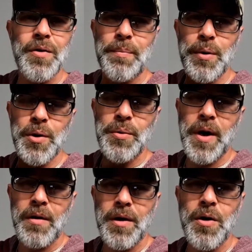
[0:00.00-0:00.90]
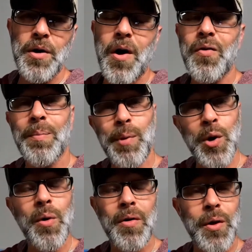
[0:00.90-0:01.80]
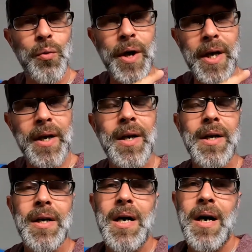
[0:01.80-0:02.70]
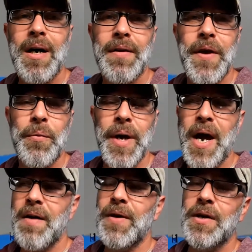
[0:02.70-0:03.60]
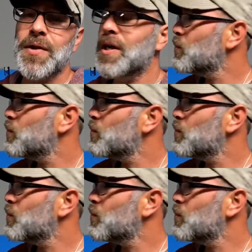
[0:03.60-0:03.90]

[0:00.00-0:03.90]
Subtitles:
the blue in our logo, the blue on the rig that we have out there.